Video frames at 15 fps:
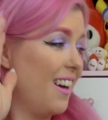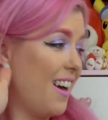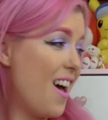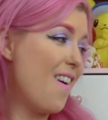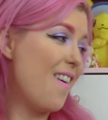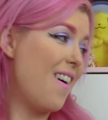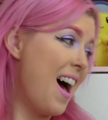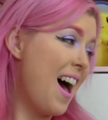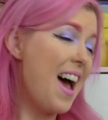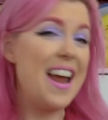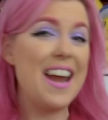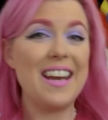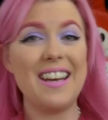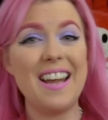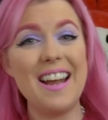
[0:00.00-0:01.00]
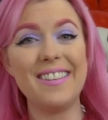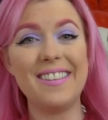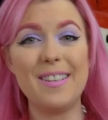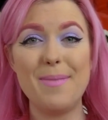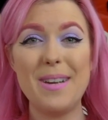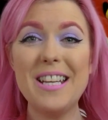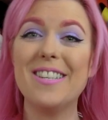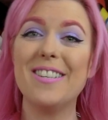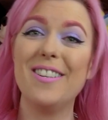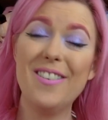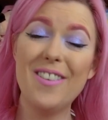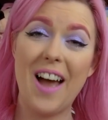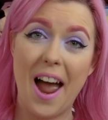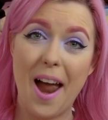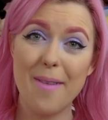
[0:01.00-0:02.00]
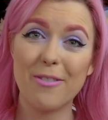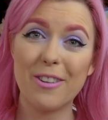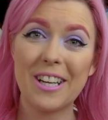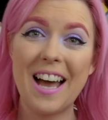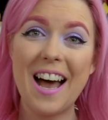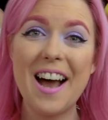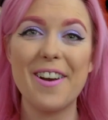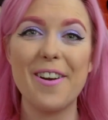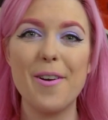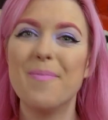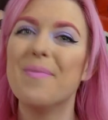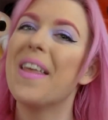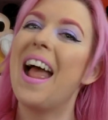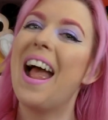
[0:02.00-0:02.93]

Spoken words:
"Oh, hi, nice to meet you, I'm Ricardo."